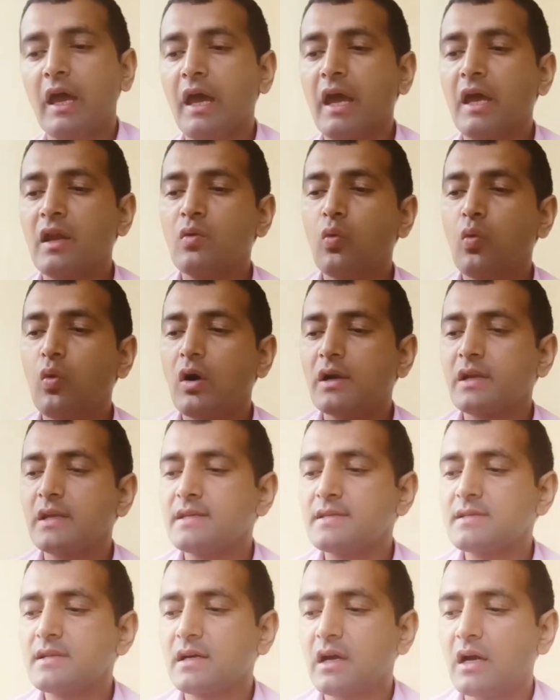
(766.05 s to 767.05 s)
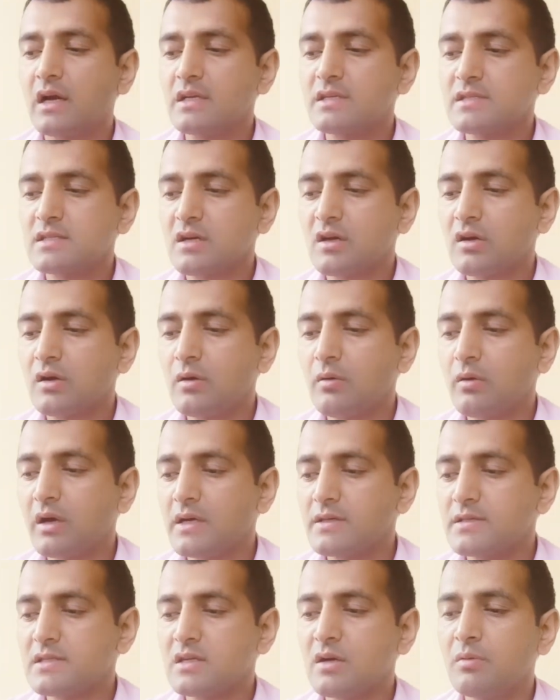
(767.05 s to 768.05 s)
And what is the
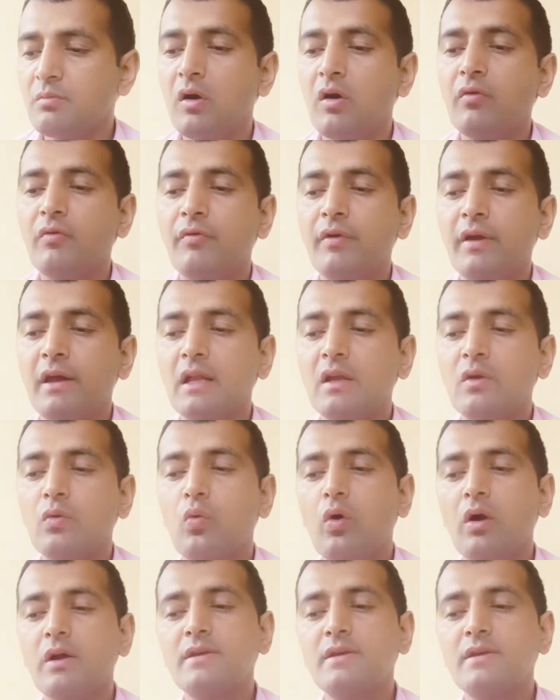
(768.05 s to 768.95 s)
custom of veil?